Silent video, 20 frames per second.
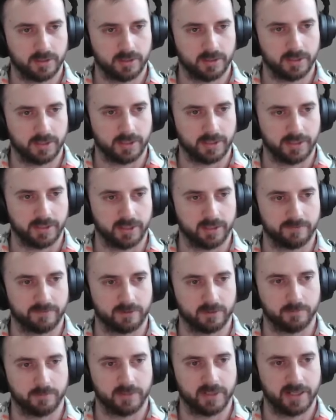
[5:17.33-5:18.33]
And then
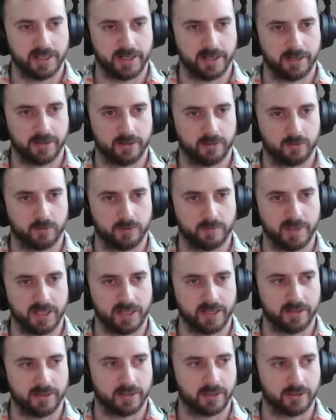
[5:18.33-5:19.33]
from there, we made
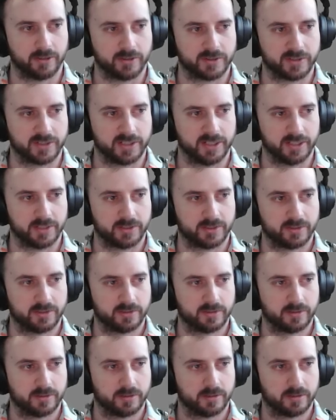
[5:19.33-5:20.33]
another
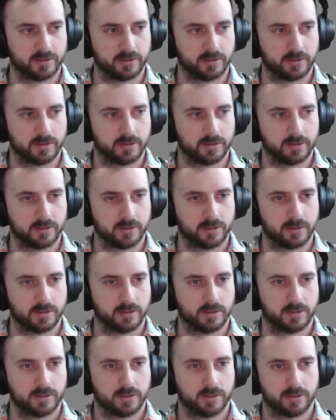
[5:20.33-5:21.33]
sketch
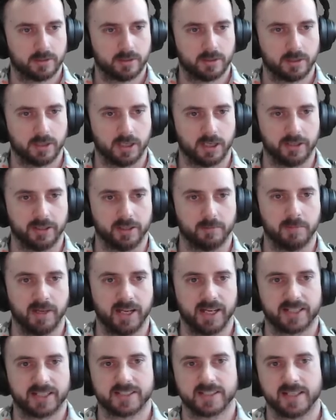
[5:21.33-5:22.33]
on the
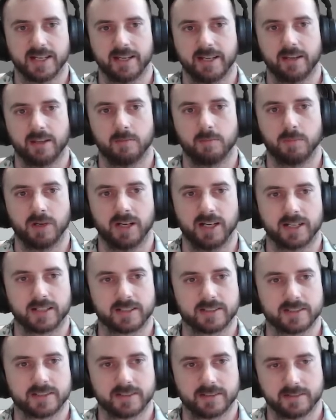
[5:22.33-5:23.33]
back side of the
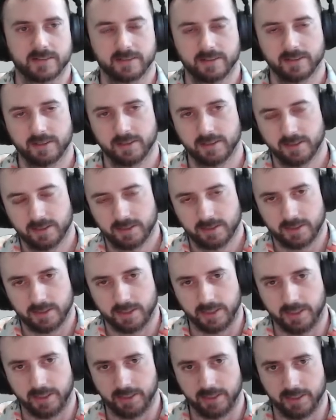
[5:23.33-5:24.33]
box.
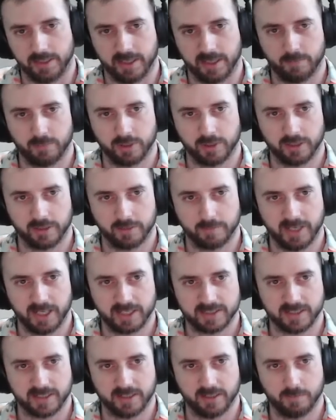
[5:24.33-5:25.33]
And I put on the back
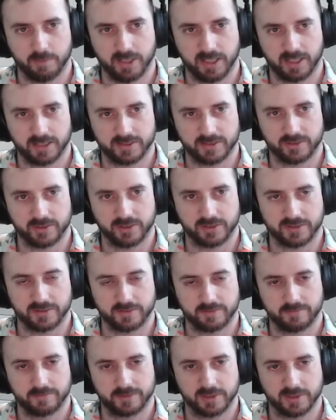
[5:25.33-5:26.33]
side of the box
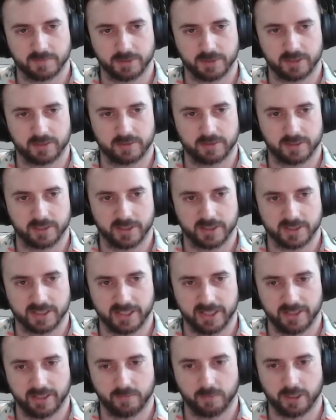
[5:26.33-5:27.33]
just because I
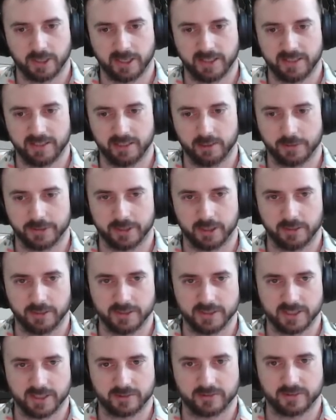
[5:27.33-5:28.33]
didn't want to deal with all
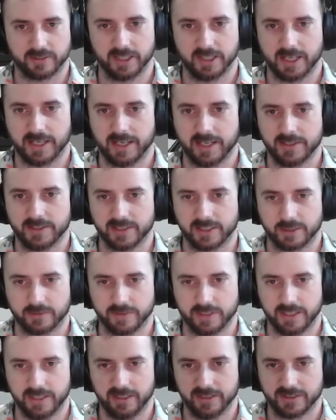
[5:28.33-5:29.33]
these extra lines. I
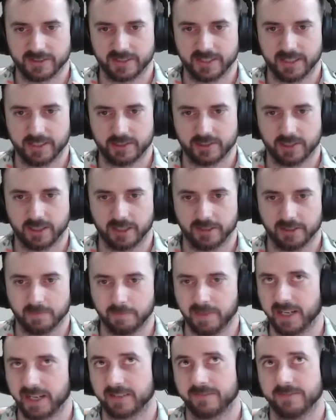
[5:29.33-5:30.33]
created a sketch on the
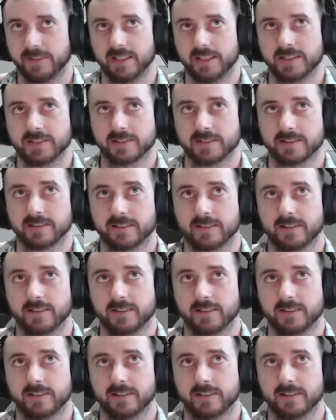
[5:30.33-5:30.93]
back face.